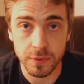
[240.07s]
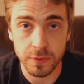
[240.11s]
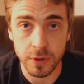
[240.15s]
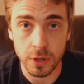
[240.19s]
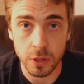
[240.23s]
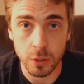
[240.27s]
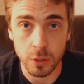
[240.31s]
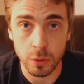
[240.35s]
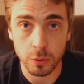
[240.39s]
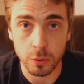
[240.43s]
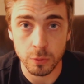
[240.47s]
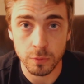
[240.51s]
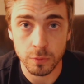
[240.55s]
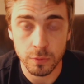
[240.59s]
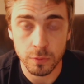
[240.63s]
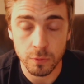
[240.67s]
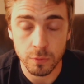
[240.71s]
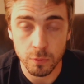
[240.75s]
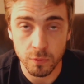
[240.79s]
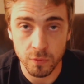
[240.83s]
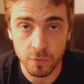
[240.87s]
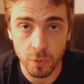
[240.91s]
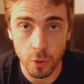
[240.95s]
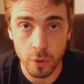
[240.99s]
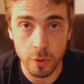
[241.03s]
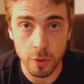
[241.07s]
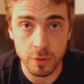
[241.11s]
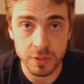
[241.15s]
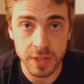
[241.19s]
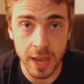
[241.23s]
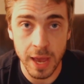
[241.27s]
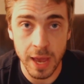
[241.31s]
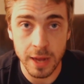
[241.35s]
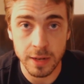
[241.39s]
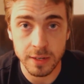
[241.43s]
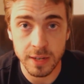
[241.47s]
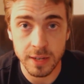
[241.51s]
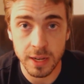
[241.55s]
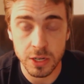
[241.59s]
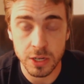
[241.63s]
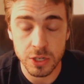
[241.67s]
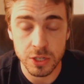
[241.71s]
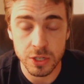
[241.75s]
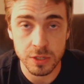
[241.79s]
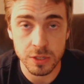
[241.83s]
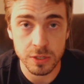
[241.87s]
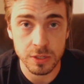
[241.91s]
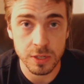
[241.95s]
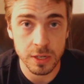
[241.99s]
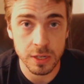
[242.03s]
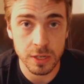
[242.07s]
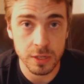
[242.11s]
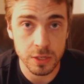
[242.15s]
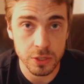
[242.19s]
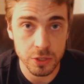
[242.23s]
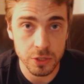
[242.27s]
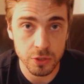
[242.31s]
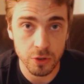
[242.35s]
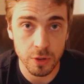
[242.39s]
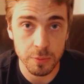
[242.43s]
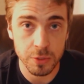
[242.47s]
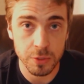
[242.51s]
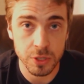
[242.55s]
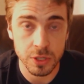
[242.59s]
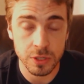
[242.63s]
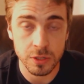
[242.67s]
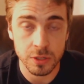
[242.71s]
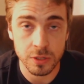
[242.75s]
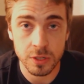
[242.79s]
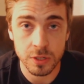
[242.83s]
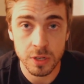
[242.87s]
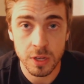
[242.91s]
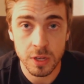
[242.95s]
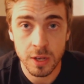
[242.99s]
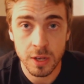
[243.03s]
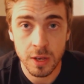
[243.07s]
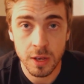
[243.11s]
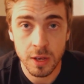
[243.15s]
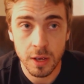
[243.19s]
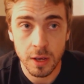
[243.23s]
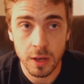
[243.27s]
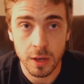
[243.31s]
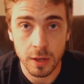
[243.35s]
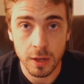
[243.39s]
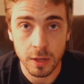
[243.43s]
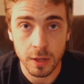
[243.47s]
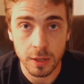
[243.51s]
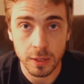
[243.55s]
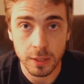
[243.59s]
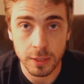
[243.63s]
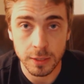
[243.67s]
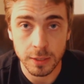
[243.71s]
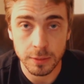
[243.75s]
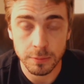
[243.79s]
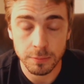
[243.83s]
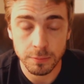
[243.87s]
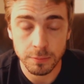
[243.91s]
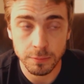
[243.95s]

video for those annotations and descriptions uh,